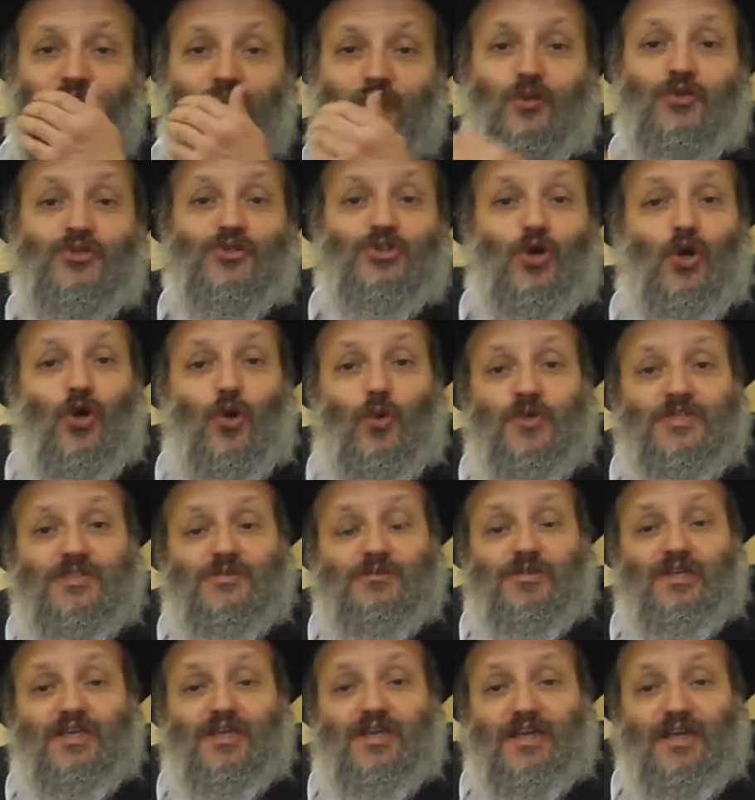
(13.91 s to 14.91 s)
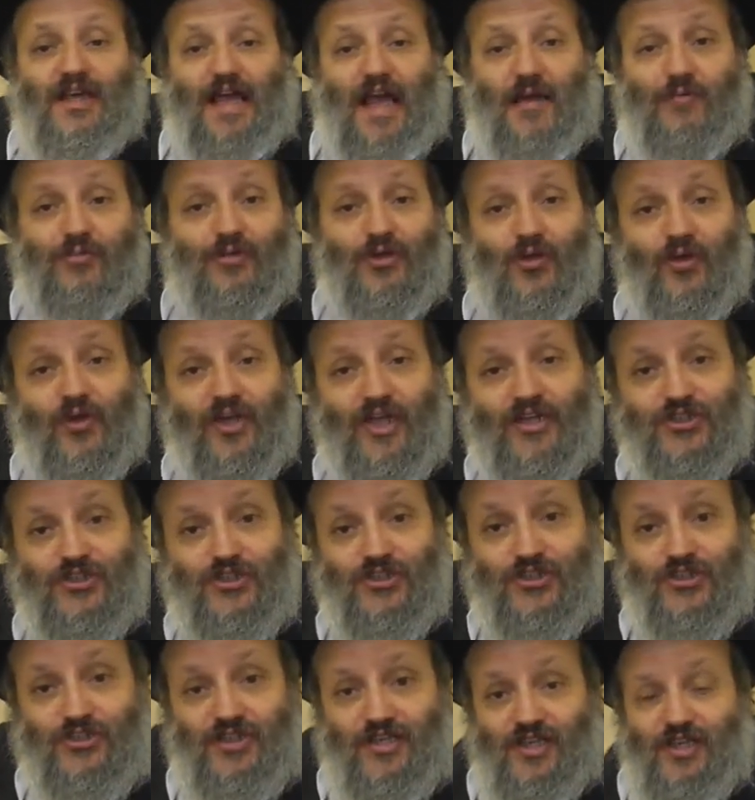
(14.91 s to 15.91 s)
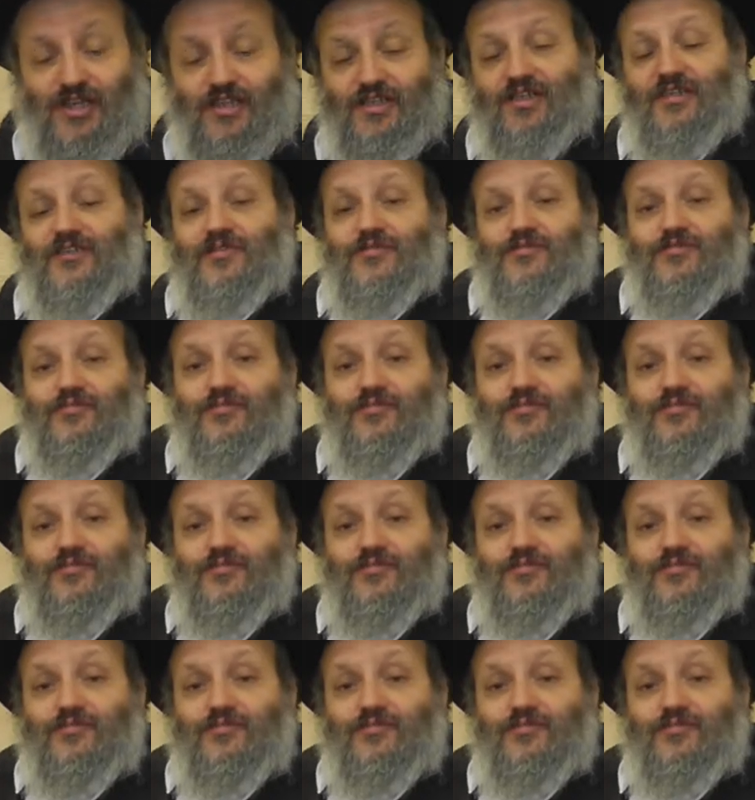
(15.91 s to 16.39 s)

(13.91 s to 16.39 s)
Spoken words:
We should always be on happy occasions together.